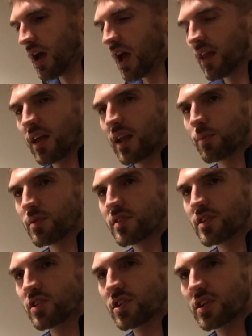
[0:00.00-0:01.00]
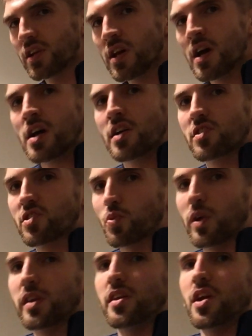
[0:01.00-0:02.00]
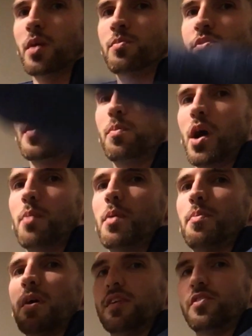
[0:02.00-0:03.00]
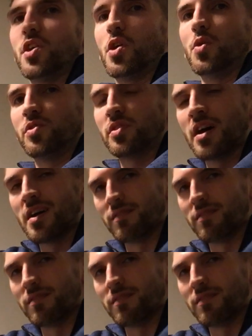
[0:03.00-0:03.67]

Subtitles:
athletic position, swing the arms up, come up on the toes,